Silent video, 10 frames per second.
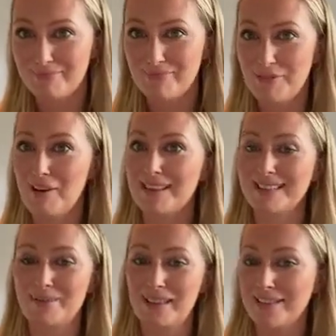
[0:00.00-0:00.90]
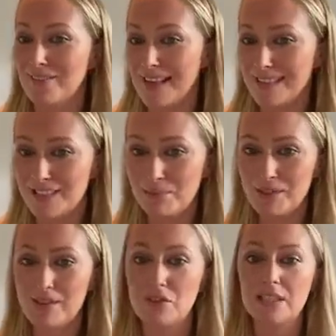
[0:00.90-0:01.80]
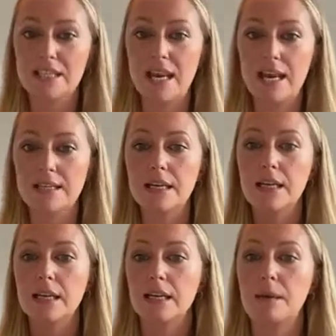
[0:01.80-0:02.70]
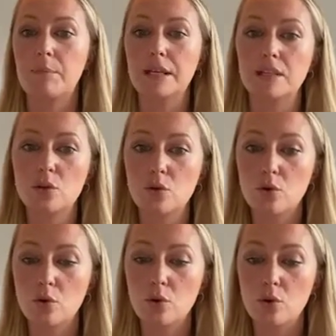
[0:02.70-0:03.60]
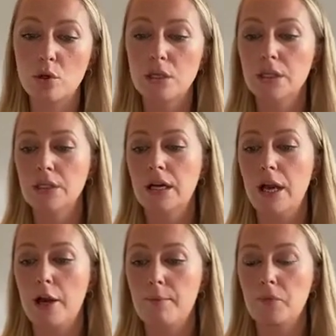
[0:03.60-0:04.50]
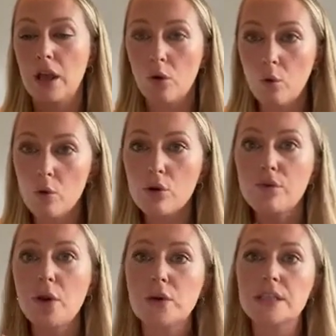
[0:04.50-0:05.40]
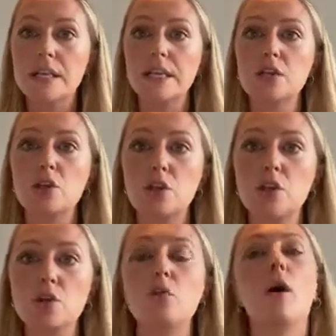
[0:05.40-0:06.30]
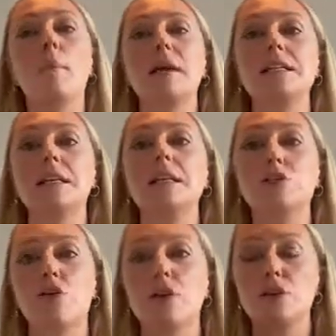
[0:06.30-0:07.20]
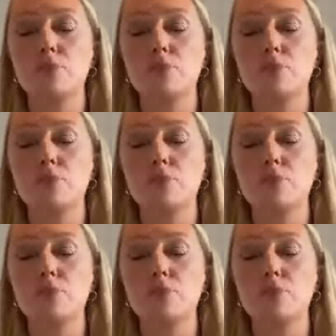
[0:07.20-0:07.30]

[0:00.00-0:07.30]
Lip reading: threatening to end the relationship, as I've just said, keeping score. All of those things, you are basically trying to